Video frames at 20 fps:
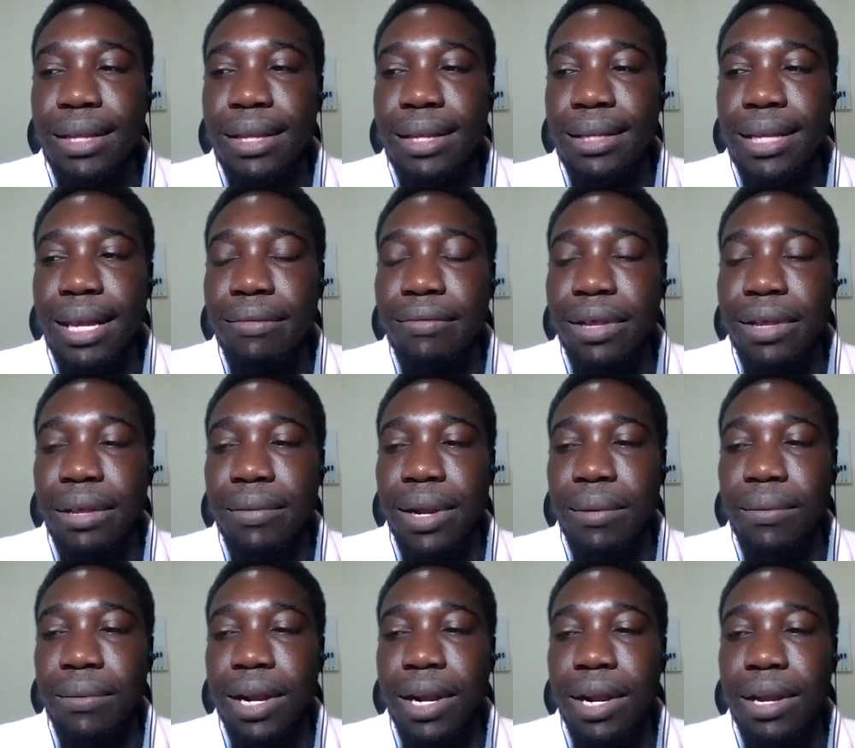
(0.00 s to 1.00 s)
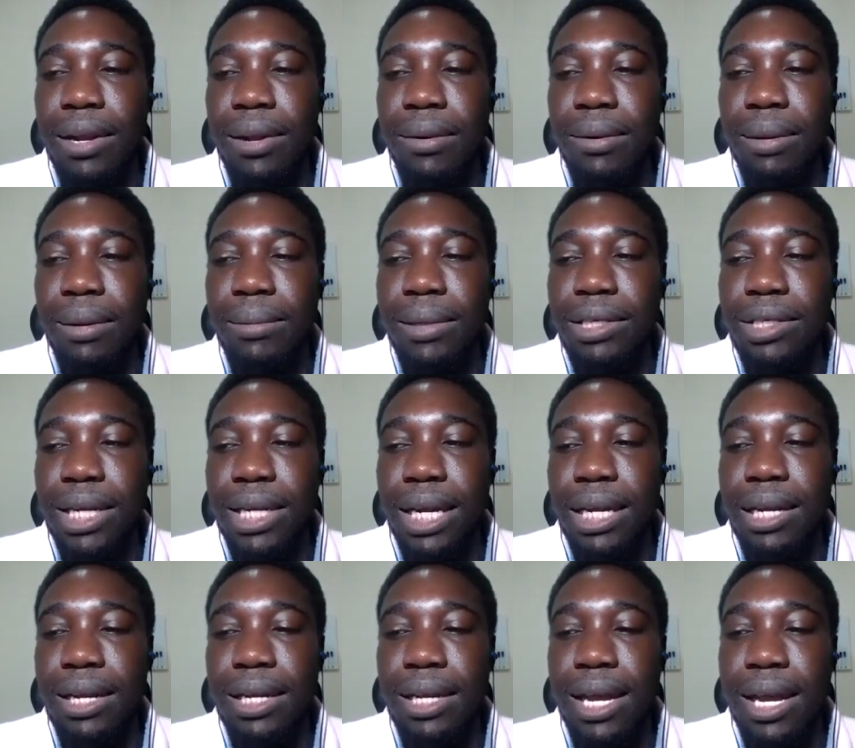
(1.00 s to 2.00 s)
Is that really what I want to do? Let me just check
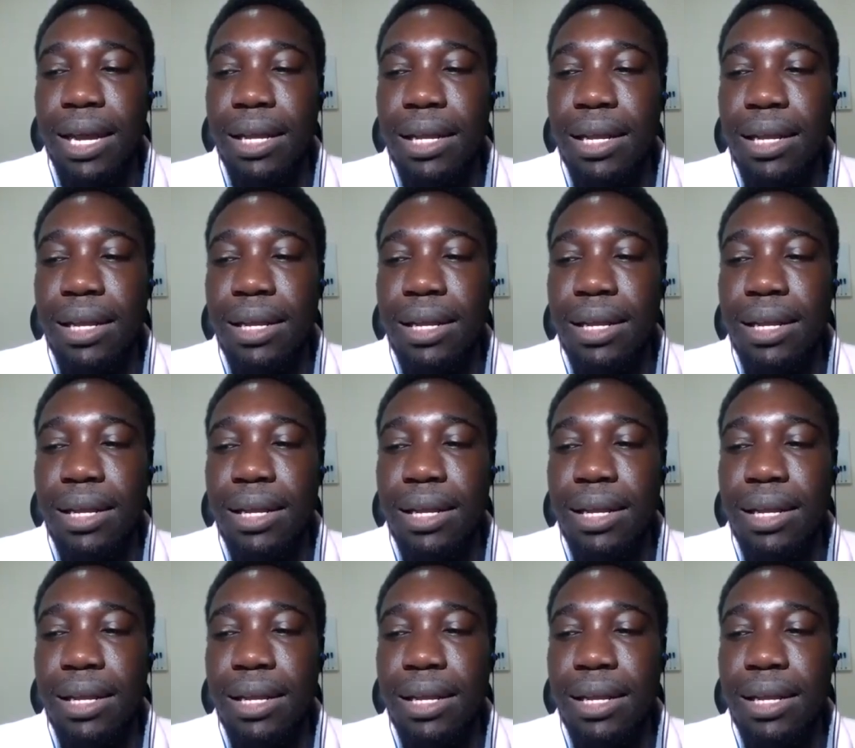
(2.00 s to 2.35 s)
in on that.